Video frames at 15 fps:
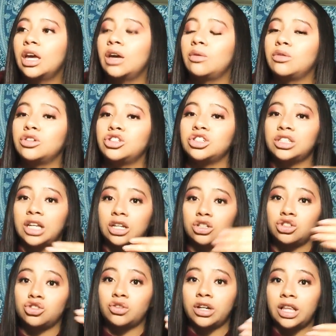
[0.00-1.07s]
And we were just like
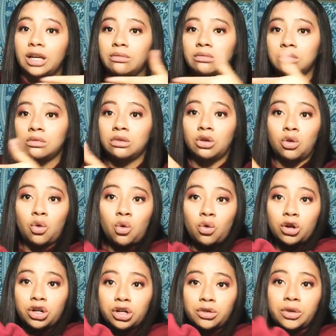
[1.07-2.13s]
straight like
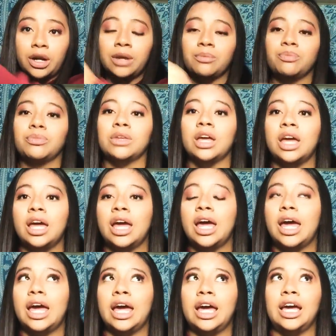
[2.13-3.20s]
corner, right?
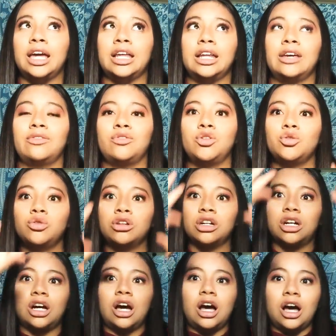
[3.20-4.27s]
And if you
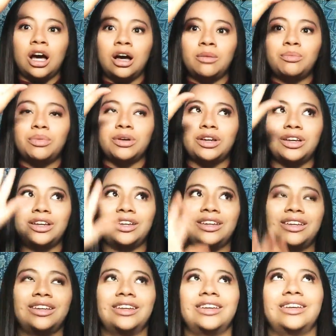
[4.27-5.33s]
look up,
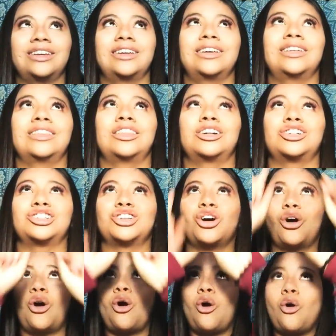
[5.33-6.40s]
there's a
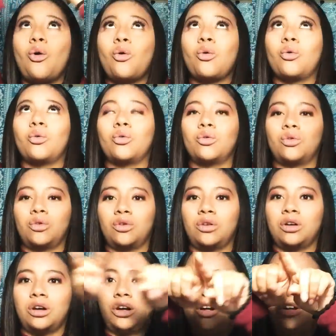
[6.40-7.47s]
hole
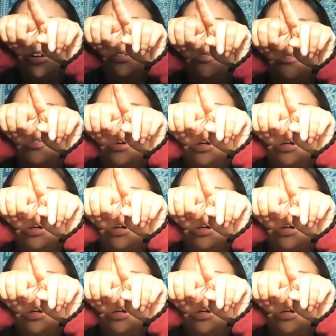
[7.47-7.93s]
on